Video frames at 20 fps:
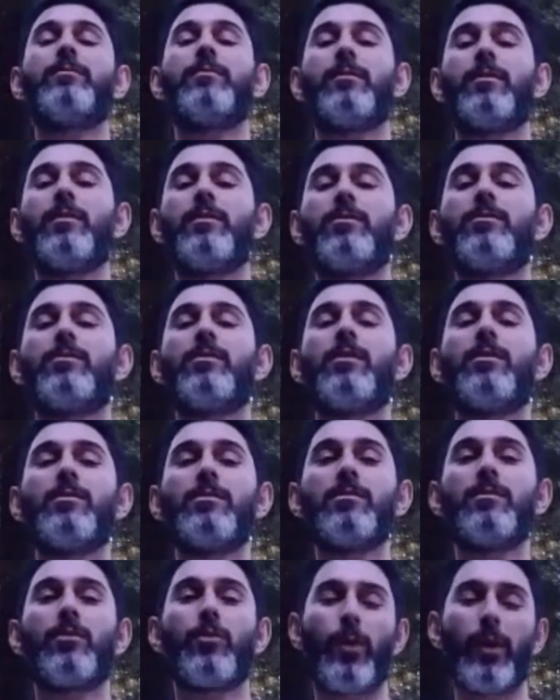and
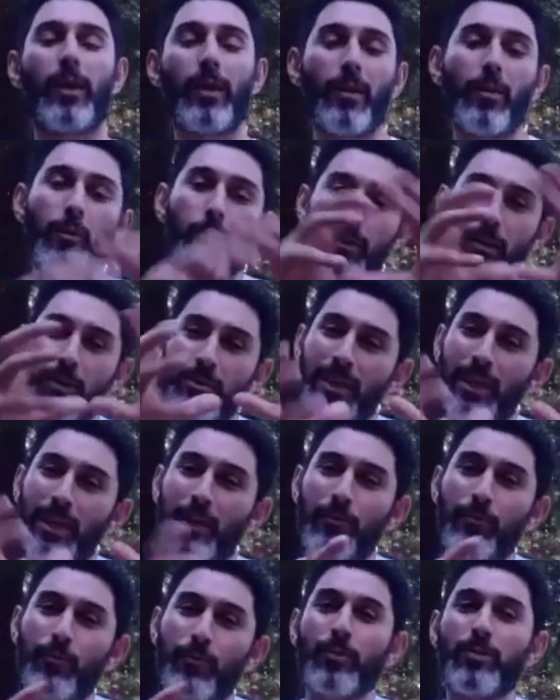create a little container
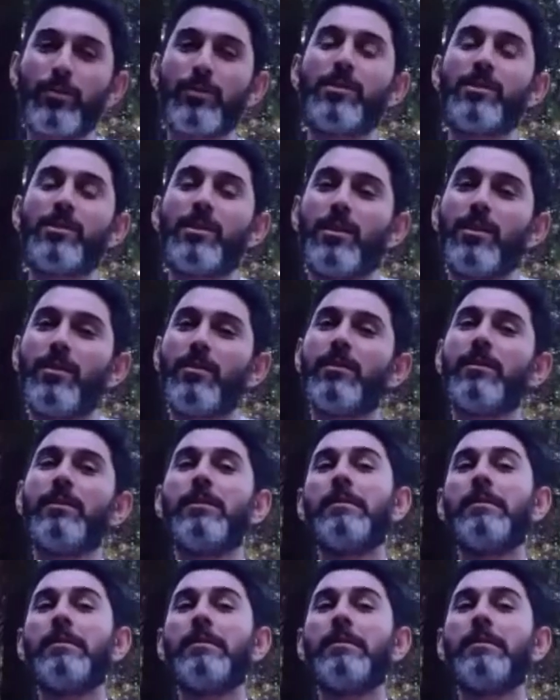for it to see